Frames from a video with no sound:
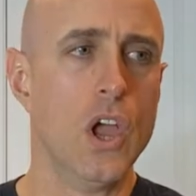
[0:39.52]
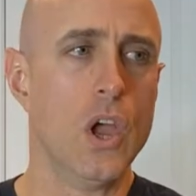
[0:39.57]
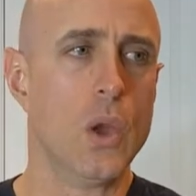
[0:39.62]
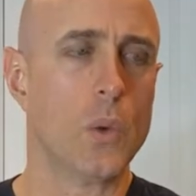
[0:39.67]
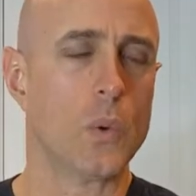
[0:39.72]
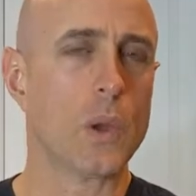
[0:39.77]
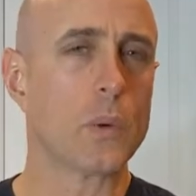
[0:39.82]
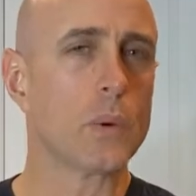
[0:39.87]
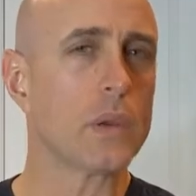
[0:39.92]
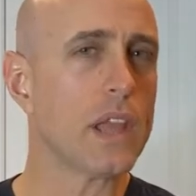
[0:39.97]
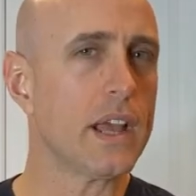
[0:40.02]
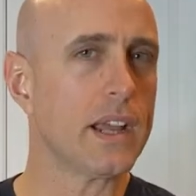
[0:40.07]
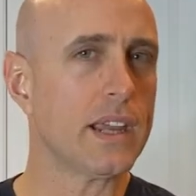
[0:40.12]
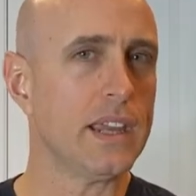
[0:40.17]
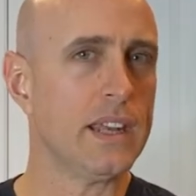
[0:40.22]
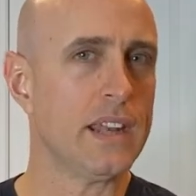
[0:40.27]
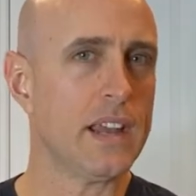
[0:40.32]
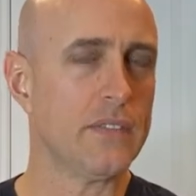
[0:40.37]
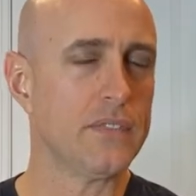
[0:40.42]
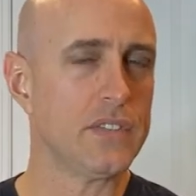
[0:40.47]
We were lucky
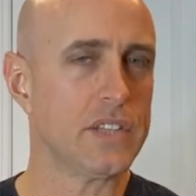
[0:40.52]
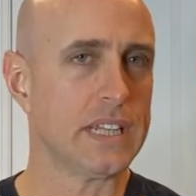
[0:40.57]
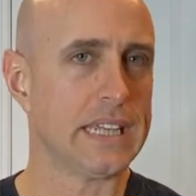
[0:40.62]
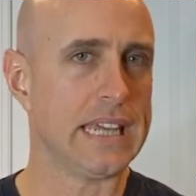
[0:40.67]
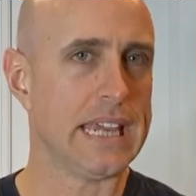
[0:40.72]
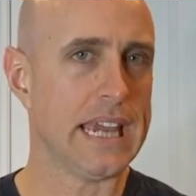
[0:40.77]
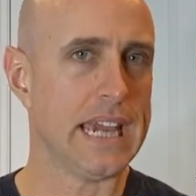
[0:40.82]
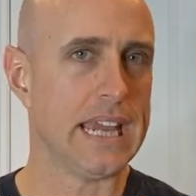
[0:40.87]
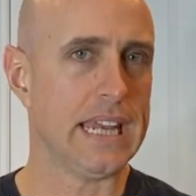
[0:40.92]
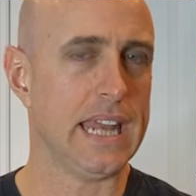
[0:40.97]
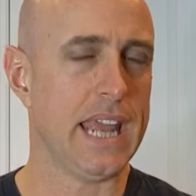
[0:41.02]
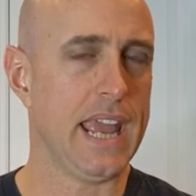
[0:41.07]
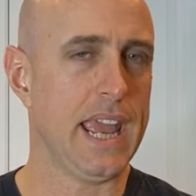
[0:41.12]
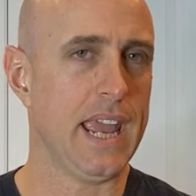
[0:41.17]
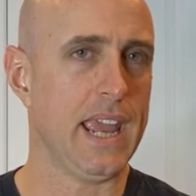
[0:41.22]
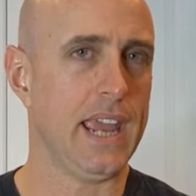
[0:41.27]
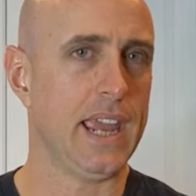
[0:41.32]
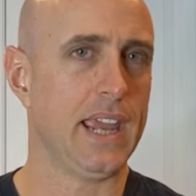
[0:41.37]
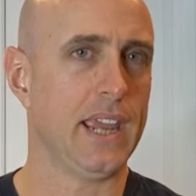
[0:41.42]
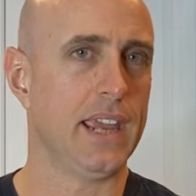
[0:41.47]
enough to get
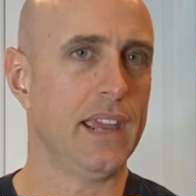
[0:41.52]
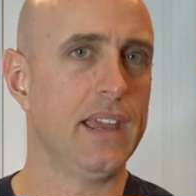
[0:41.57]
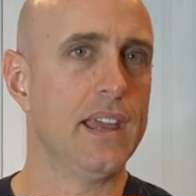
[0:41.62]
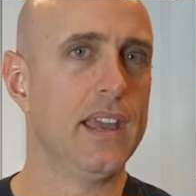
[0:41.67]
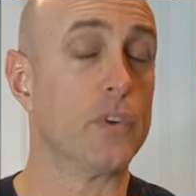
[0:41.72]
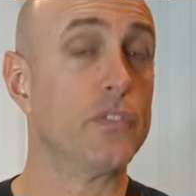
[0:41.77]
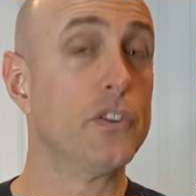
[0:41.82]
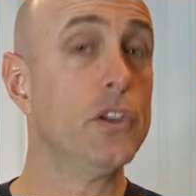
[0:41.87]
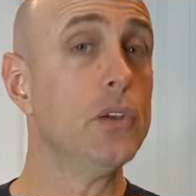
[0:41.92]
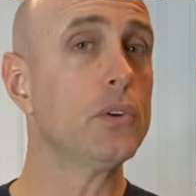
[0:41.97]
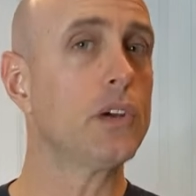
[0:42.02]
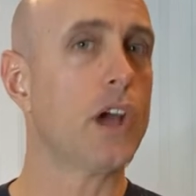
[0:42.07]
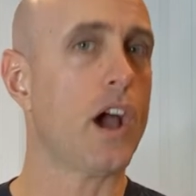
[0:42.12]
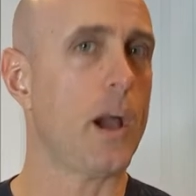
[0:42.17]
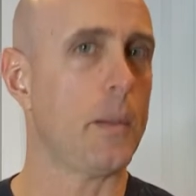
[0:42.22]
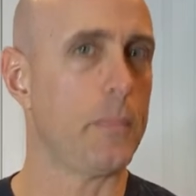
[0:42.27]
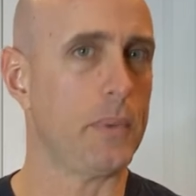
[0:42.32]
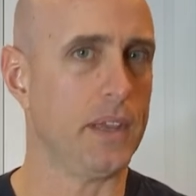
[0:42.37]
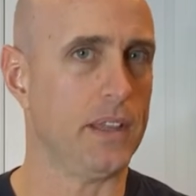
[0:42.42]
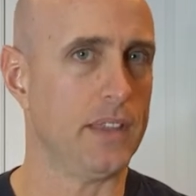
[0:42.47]
a review
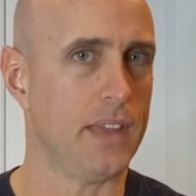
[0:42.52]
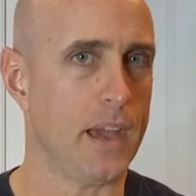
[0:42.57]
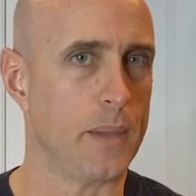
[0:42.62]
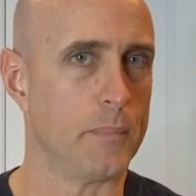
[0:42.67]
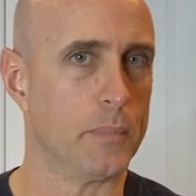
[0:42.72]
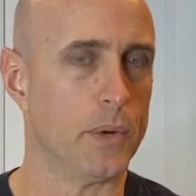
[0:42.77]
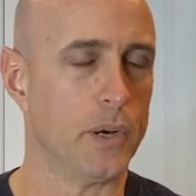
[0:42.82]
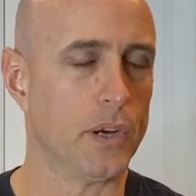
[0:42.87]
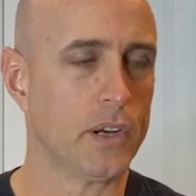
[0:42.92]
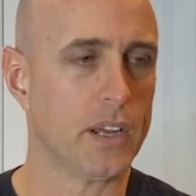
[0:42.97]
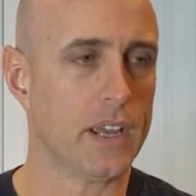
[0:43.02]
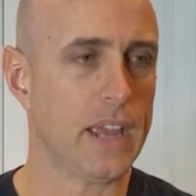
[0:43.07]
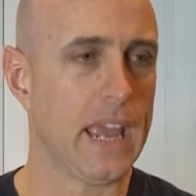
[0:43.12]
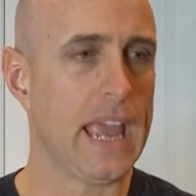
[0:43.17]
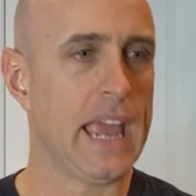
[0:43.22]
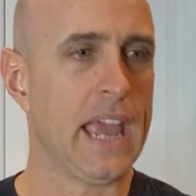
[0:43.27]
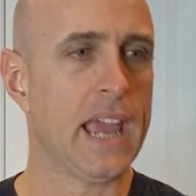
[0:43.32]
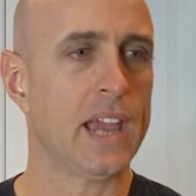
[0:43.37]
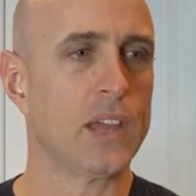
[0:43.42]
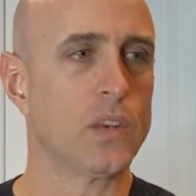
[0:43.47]
copy of that book,
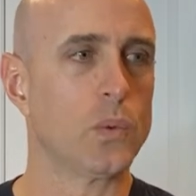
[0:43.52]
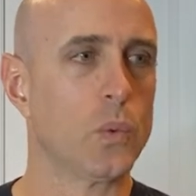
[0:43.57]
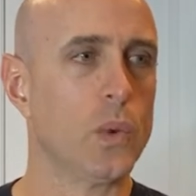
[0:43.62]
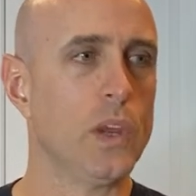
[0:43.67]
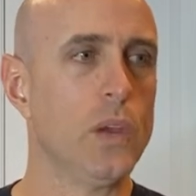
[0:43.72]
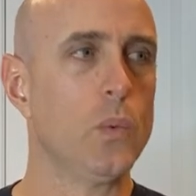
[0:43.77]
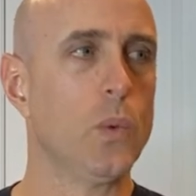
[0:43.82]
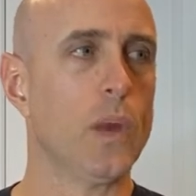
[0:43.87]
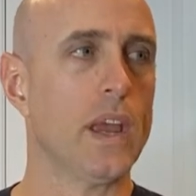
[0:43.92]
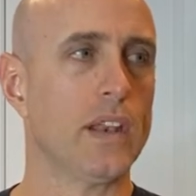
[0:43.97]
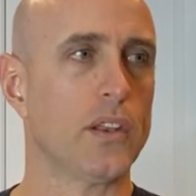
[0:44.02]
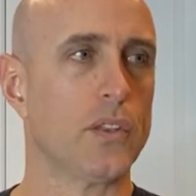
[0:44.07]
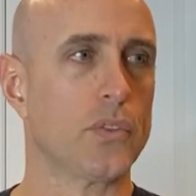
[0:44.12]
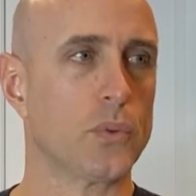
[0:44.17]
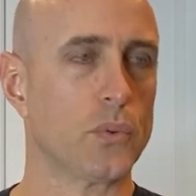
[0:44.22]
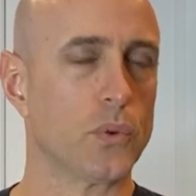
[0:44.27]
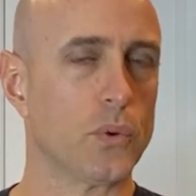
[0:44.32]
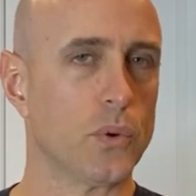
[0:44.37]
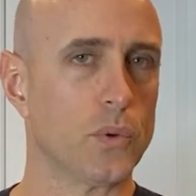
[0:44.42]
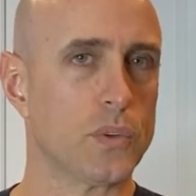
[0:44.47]
and we went
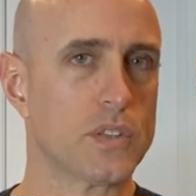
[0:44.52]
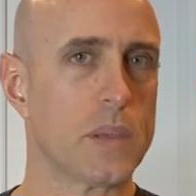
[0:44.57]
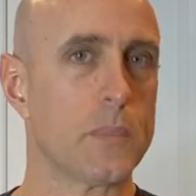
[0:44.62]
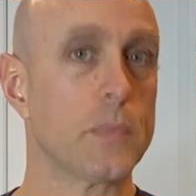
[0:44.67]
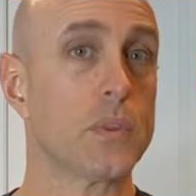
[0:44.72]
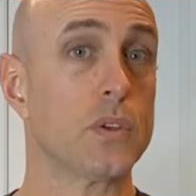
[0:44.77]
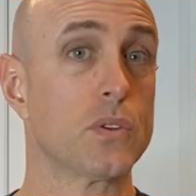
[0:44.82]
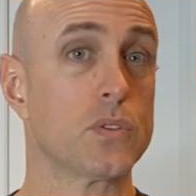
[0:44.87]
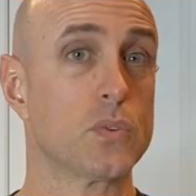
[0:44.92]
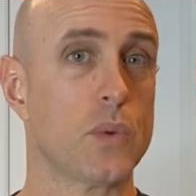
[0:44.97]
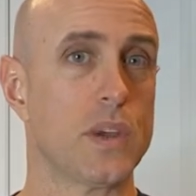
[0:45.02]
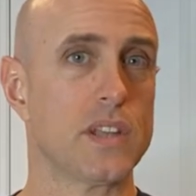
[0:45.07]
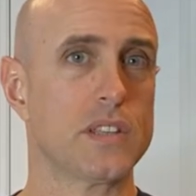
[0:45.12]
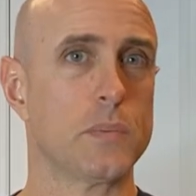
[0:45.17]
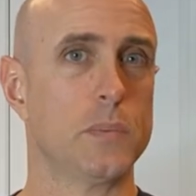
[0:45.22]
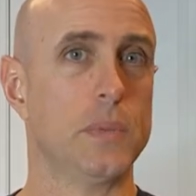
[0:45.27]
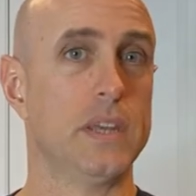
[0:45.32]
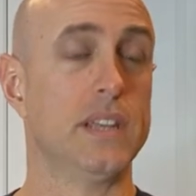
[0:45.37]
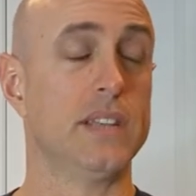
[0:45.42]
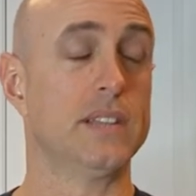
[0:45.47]
through some of those
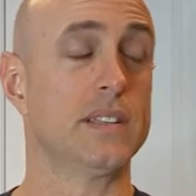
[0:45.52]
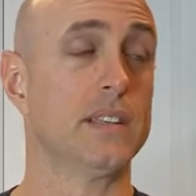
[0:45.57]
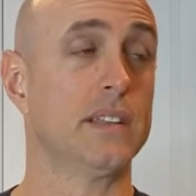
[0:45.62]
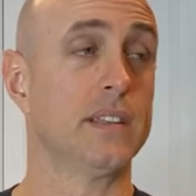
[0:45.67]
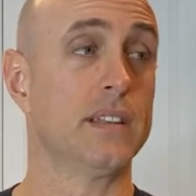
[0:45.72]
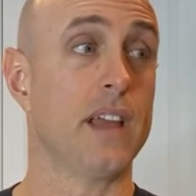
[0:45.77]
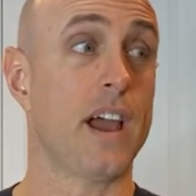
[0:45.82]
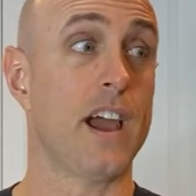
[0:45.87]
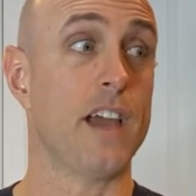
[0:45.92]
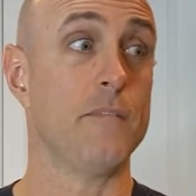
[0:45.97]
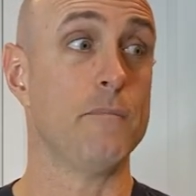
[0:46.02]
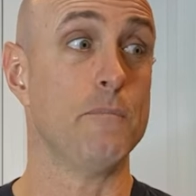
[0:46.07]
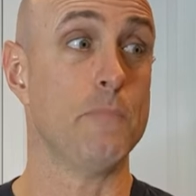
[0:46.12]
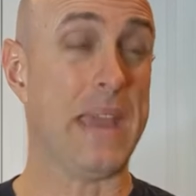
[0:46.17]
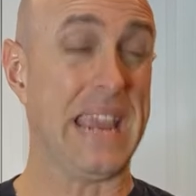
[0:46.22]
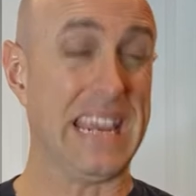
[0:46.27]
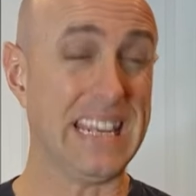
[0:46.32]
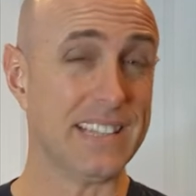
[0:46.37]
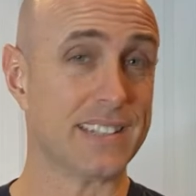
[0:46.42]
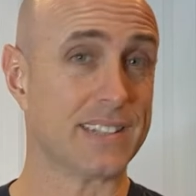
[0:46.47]
recipes, and I
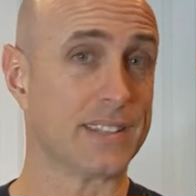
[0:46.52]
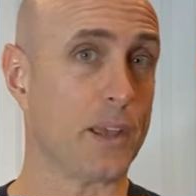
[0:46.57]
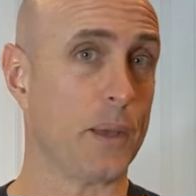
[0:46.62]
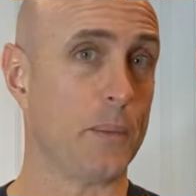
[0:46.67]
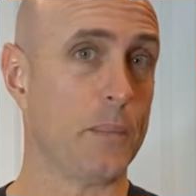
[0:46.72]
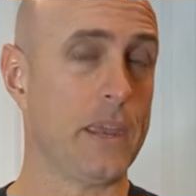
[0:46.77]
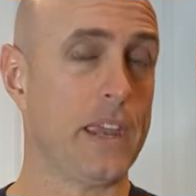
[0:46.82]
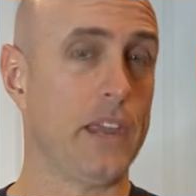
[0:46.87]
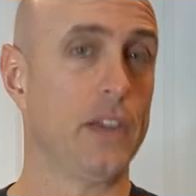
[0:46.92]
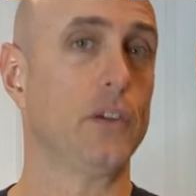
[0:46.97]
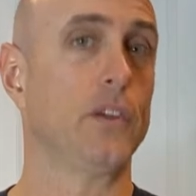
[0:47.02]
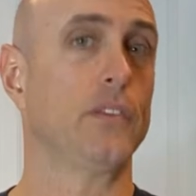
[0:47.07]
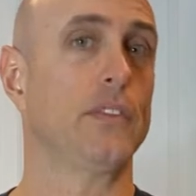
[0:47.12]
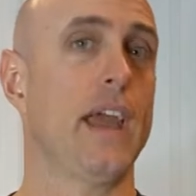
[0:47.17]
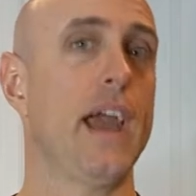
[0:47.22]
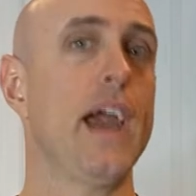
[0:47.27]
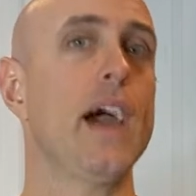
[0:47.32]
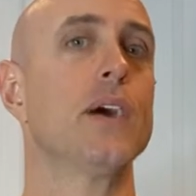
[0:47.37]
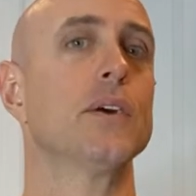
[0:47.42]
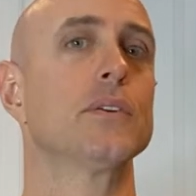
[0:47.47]
made some here at the
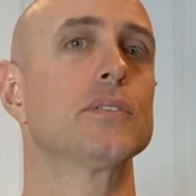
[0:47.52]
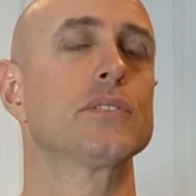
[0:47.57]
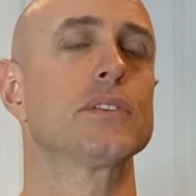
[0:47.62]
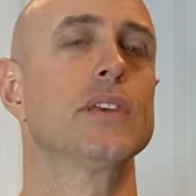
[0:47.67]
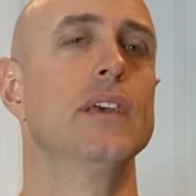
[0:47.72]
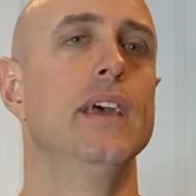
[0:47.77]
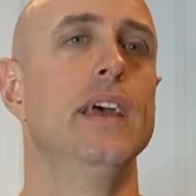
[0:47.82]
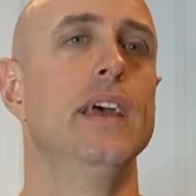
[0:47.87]
house,